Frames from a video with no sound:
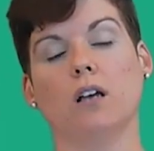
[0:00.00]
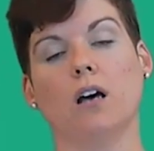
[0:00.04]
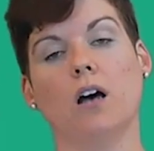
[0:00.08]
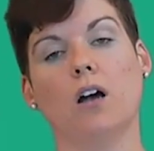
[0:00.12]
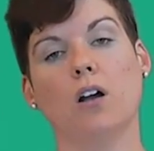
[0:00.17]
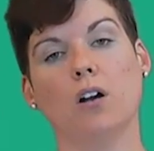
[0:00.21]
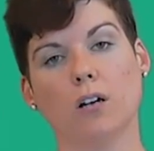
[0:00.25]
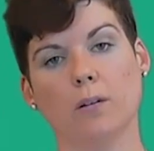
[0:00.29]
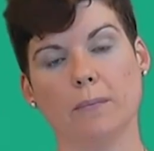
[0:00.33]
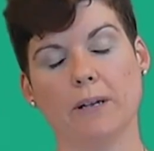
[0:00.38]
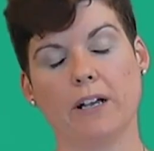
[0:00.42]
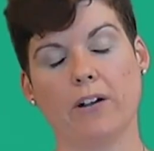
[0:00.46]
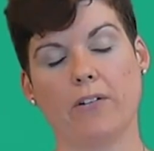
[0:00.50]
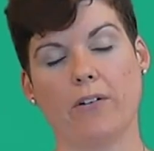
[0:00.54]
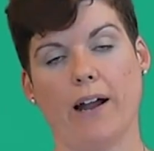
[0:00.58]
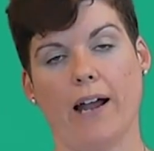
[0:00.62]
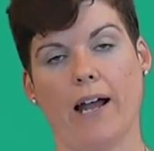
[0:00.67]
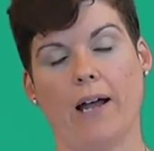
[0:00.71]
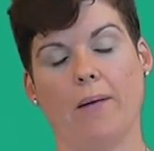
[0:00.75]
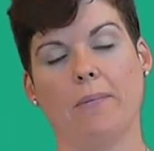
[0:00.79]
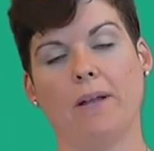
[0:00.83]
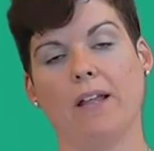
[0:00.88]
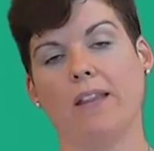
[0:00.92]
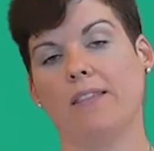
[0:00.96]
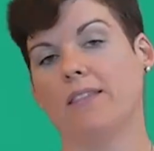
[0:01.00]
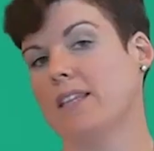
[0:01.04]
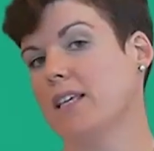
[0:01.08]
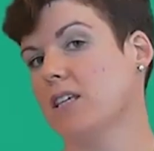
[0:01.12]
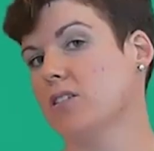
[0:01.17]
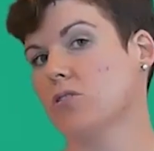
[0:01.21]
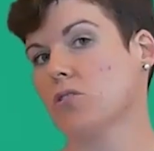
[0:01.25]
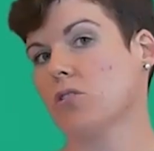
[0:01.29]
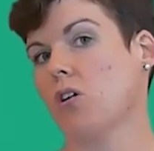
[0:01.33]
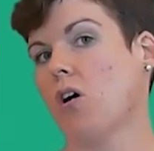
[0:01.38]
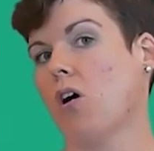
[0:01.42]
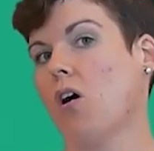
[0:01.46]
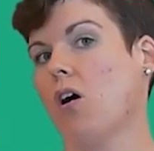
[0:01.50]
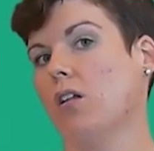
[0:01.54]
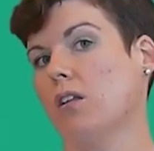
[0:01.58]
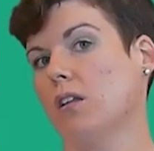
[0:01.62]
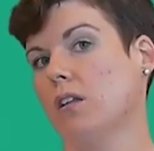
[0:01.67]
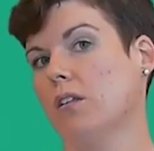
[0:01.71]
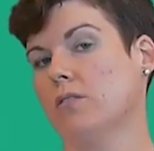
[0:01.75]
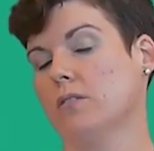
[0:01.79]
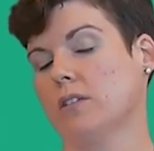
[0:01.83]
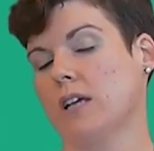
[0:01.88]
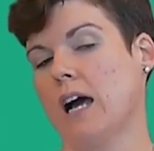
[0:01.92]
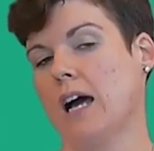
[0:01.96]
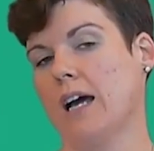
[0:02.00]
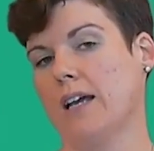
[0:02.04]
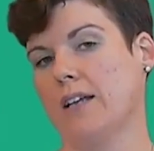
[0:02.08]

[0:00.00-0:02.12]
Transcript: a hermit crab. And these are all